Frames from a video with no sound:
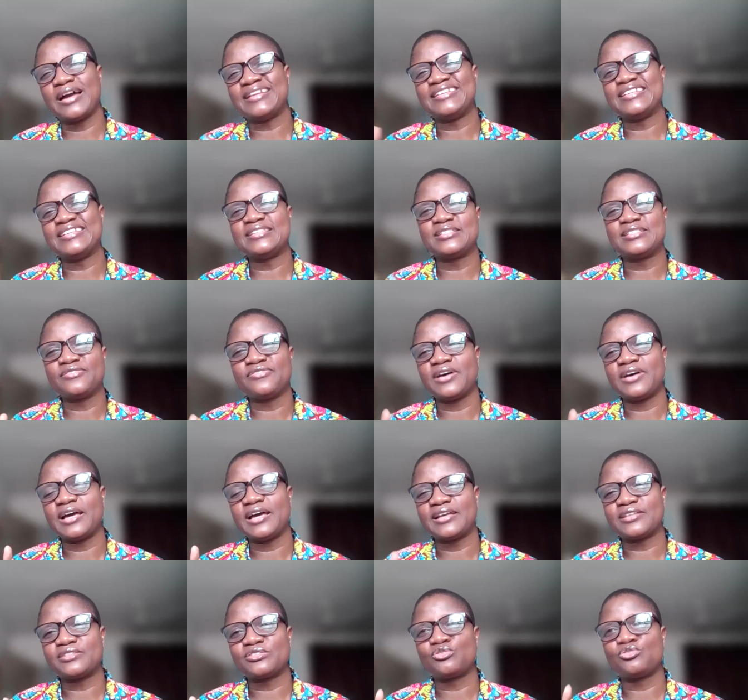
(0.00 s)
identify
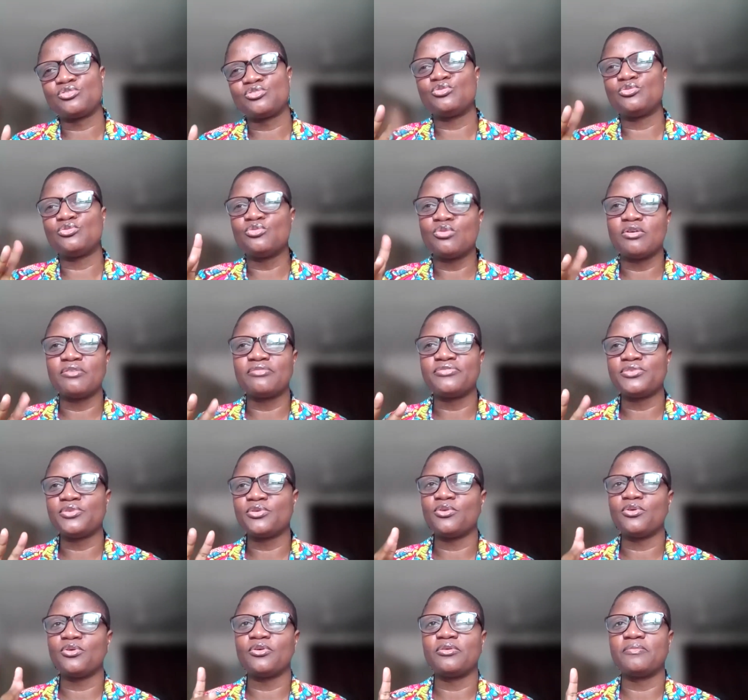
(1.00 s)
as two of
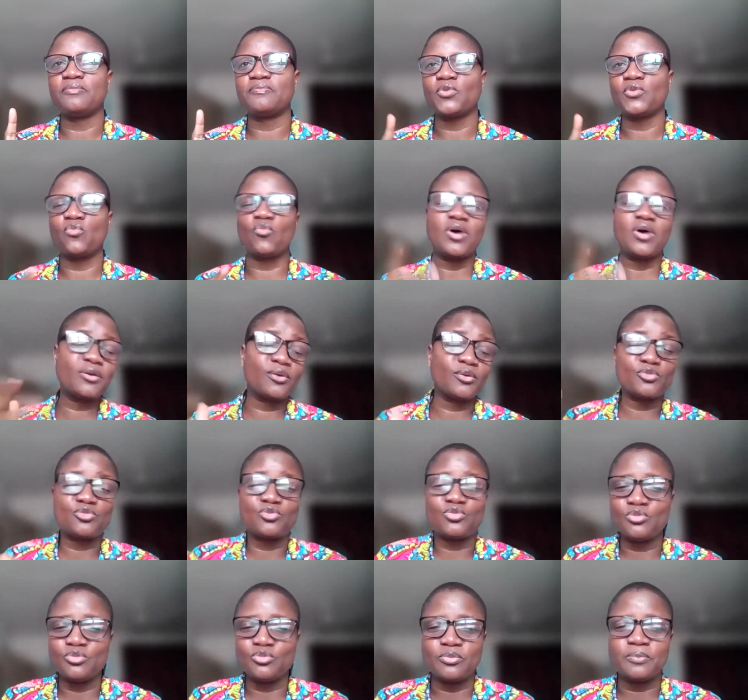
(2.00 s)
your one or
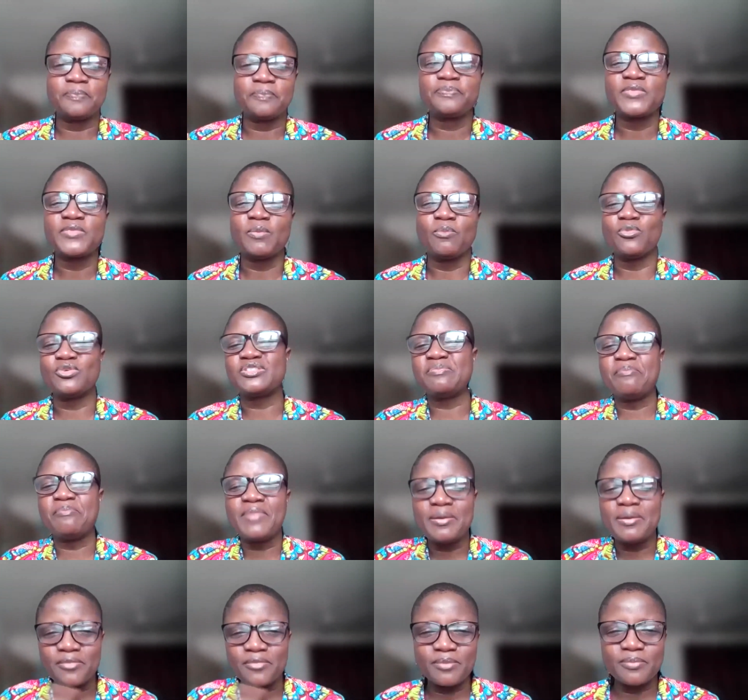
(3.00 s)
two most
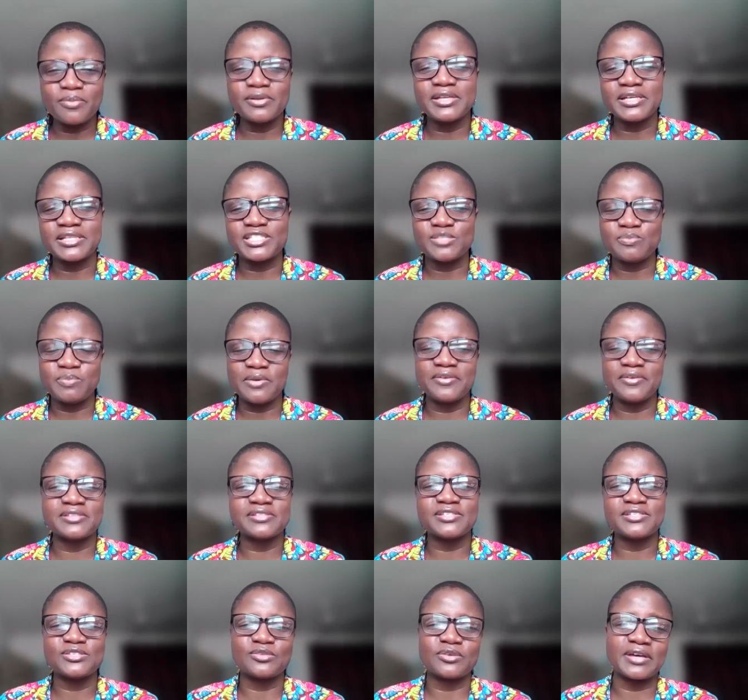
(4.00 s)
memorable
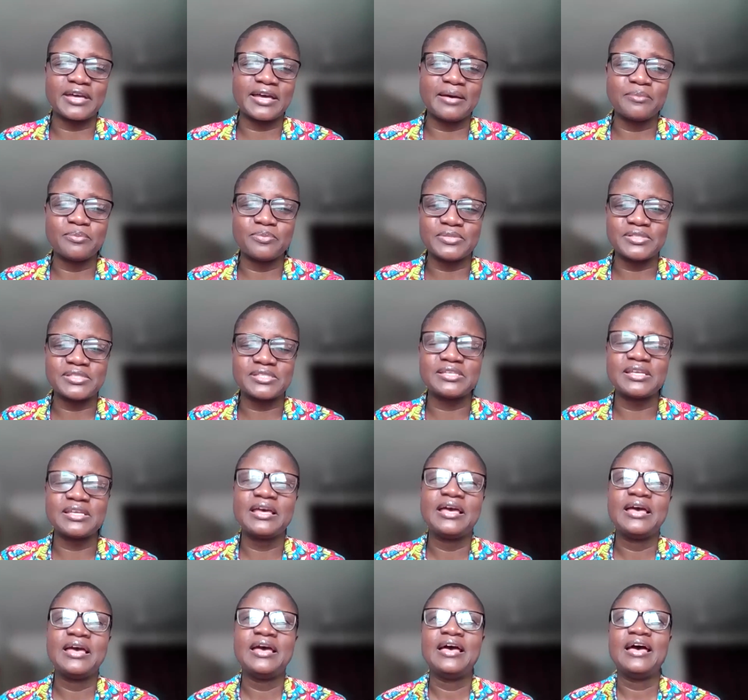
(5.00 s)
experiences on campus
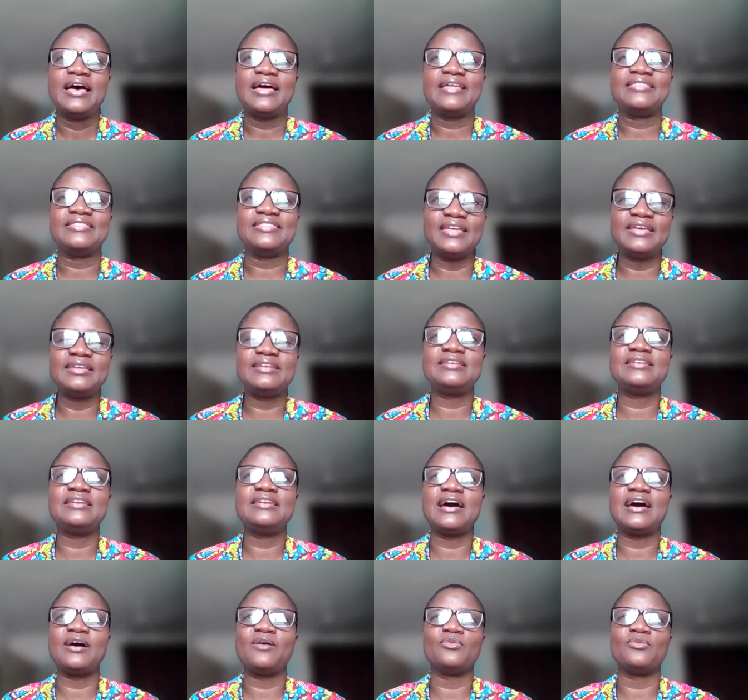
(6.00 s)
and then
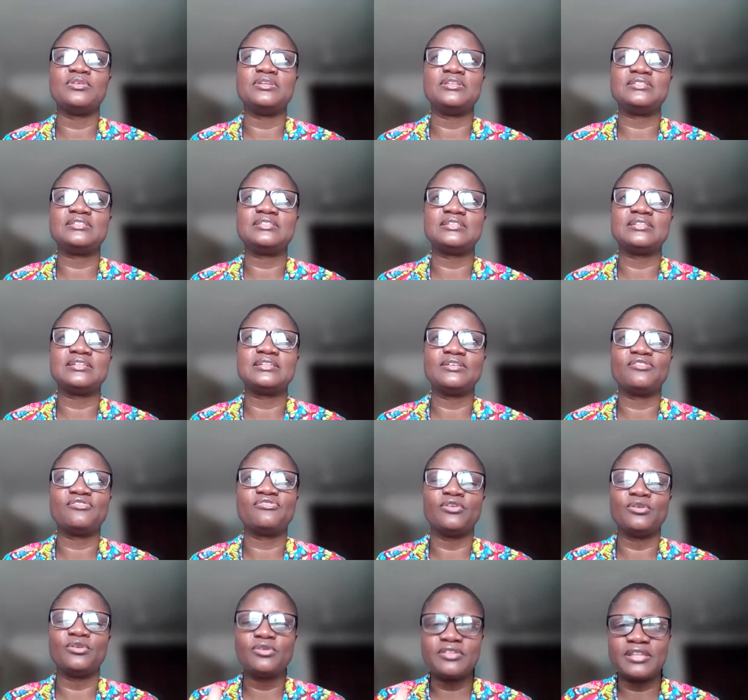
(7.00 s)
I would
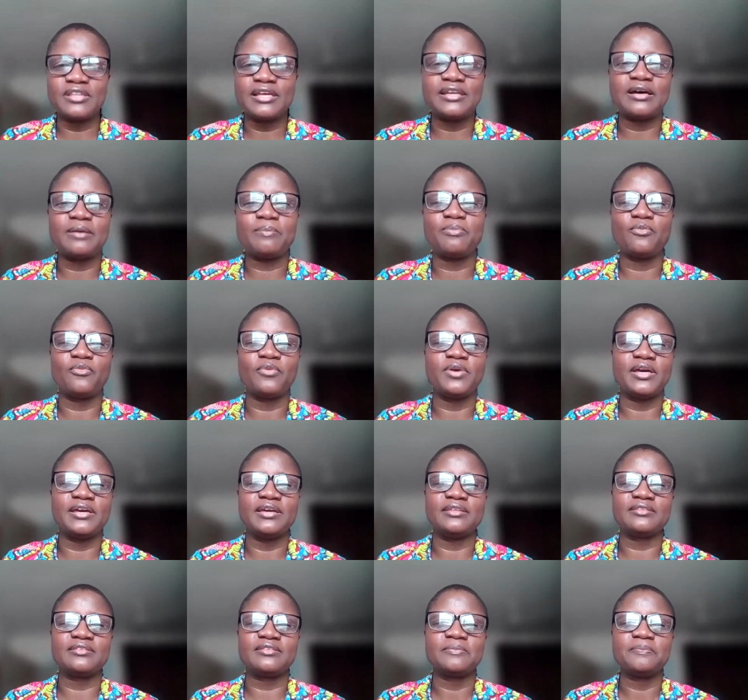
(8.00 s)
follow that up
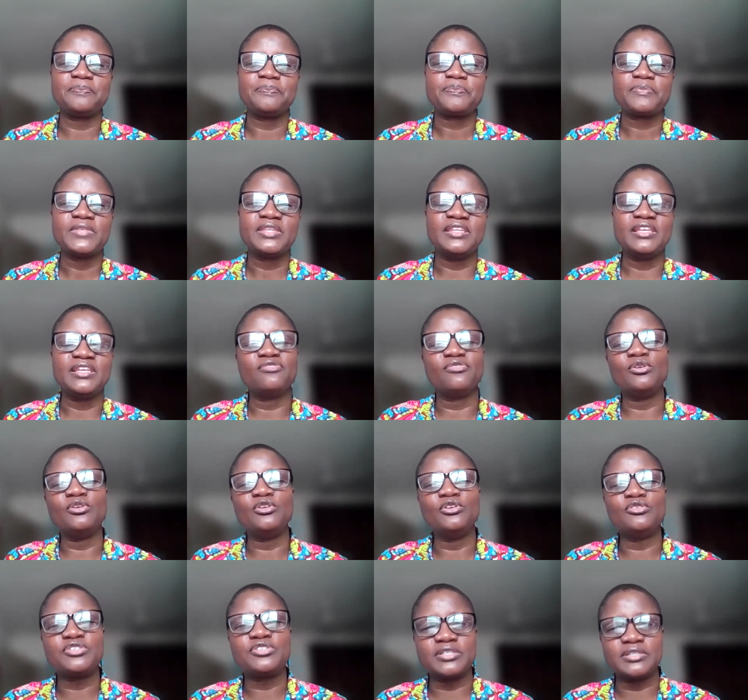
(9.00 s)
with the
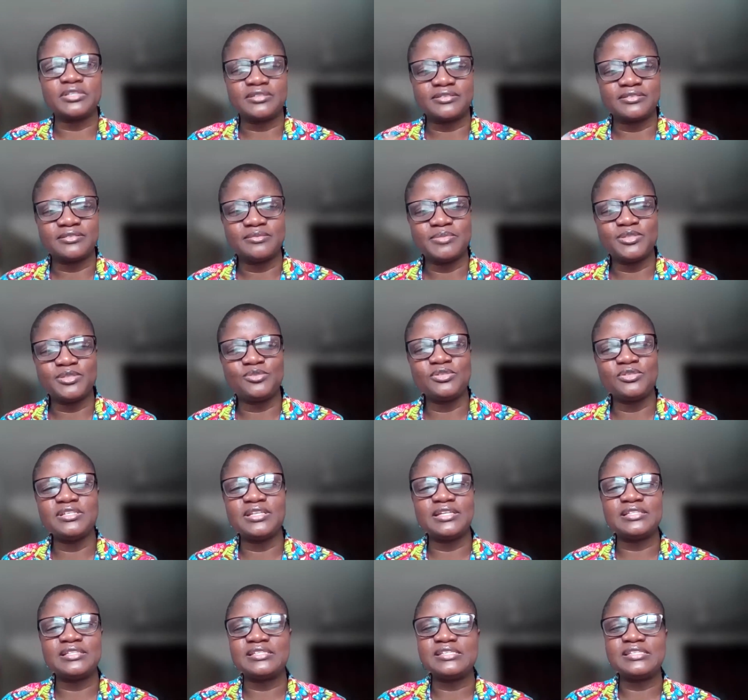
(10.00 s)
evolution between
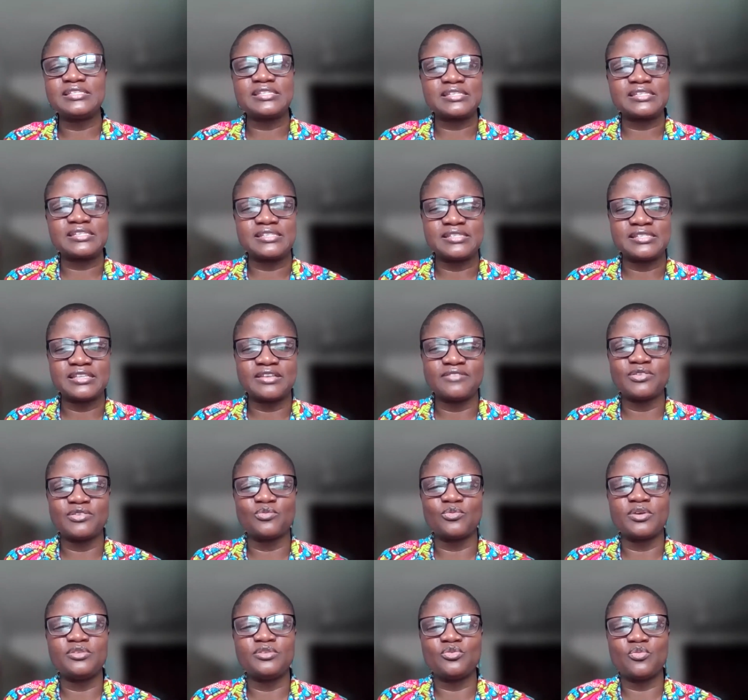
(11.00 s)
1967,
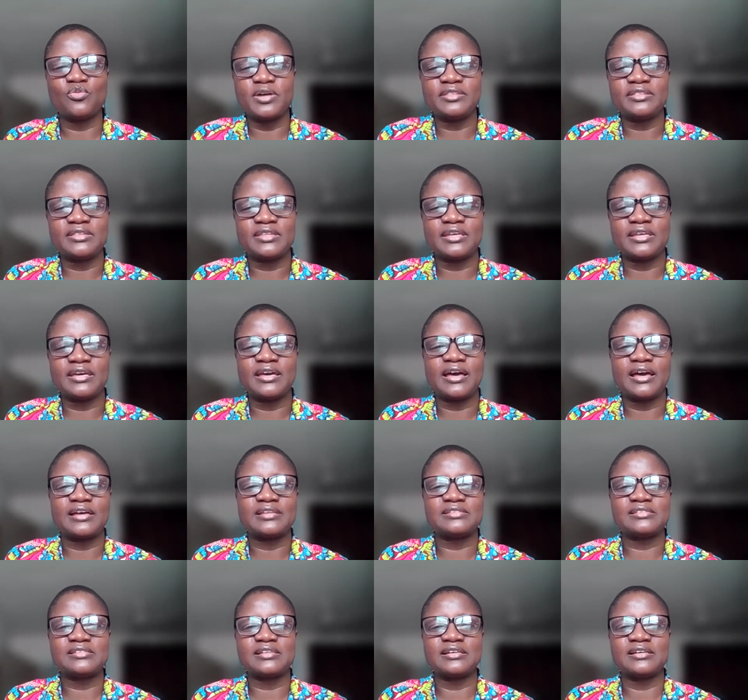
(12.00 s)
when you went there
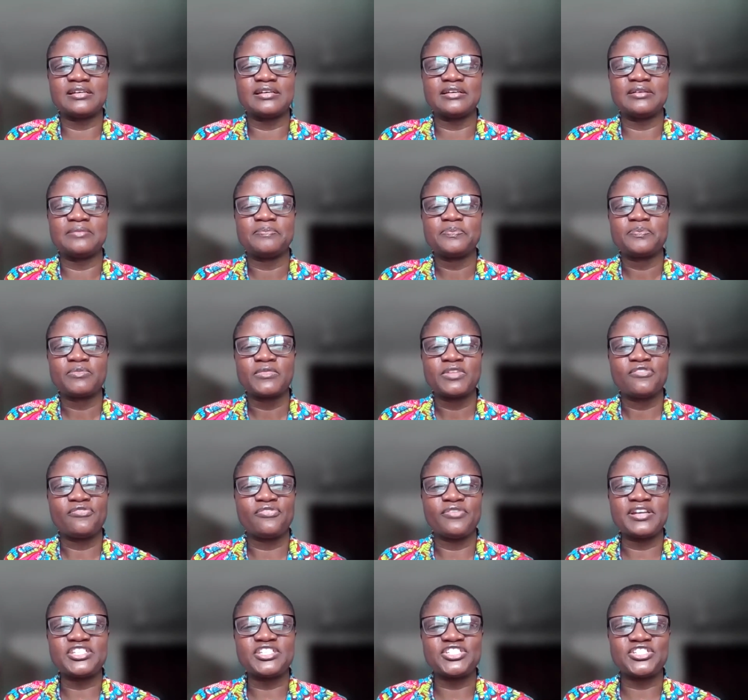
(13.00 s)
as a
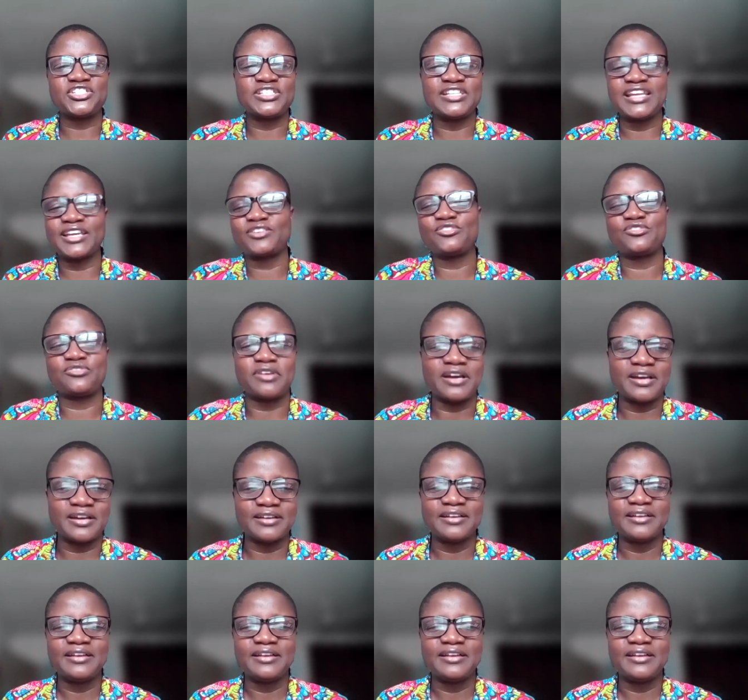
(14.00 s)
fresh lecturer,